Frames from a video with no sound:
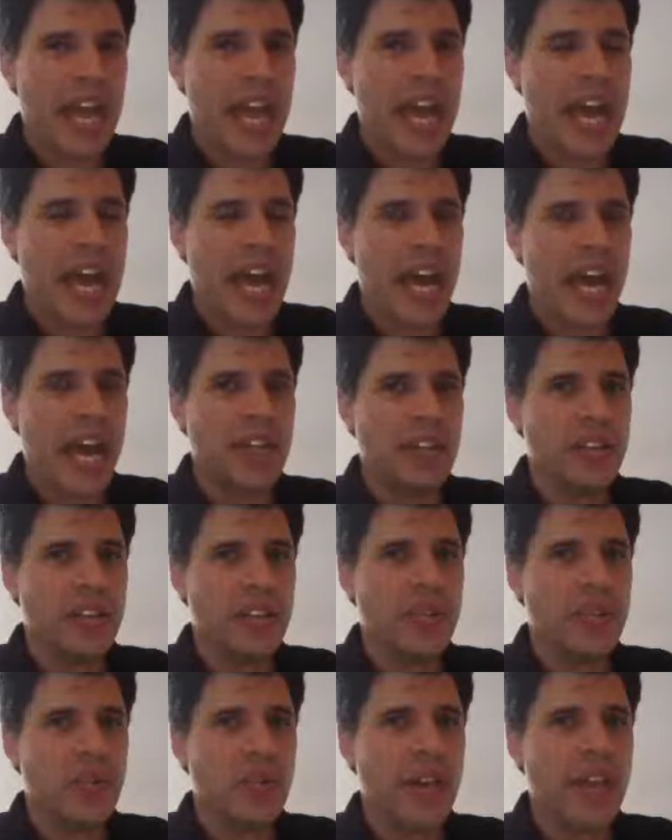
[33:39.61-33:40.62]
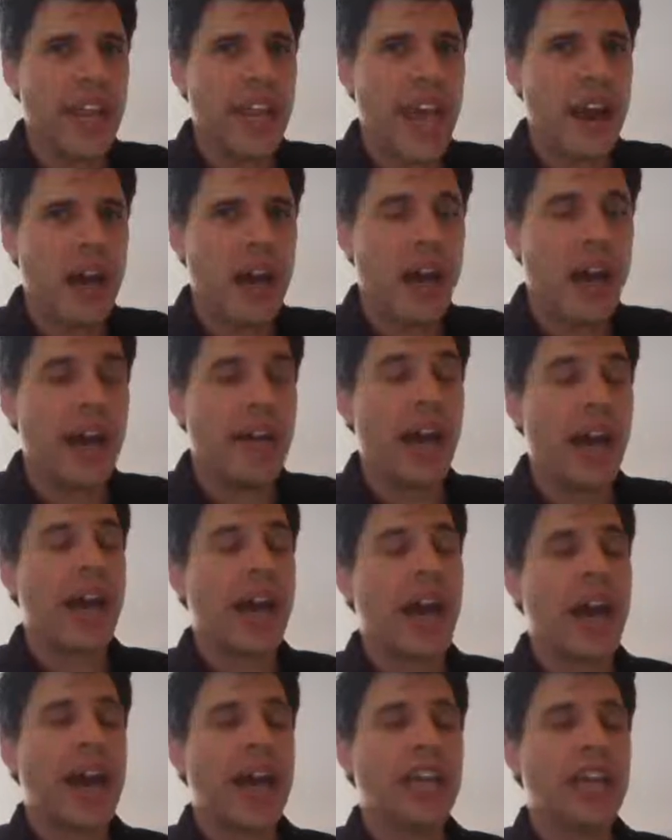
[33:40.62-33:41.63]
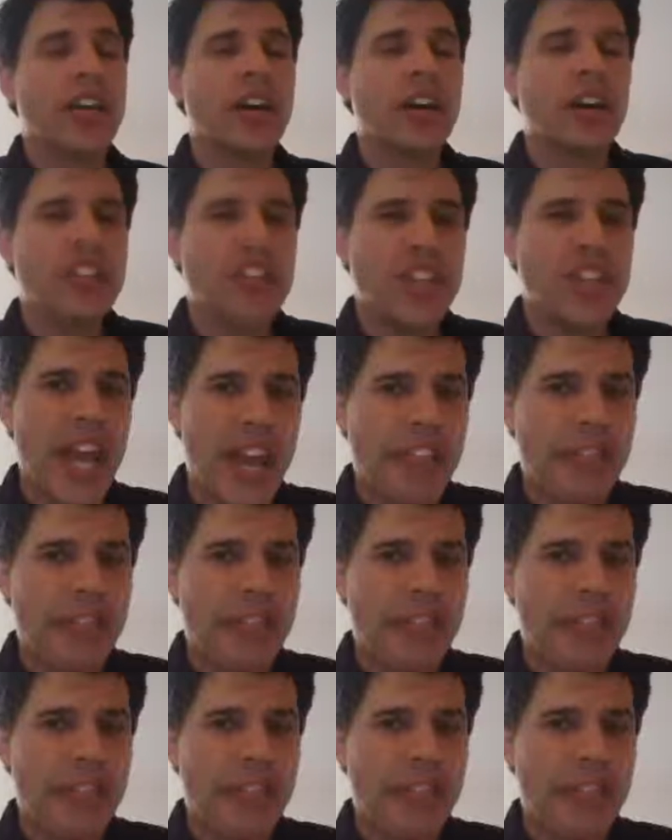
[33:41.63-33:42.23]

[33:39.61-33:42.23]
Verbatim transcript: And we now, I encourage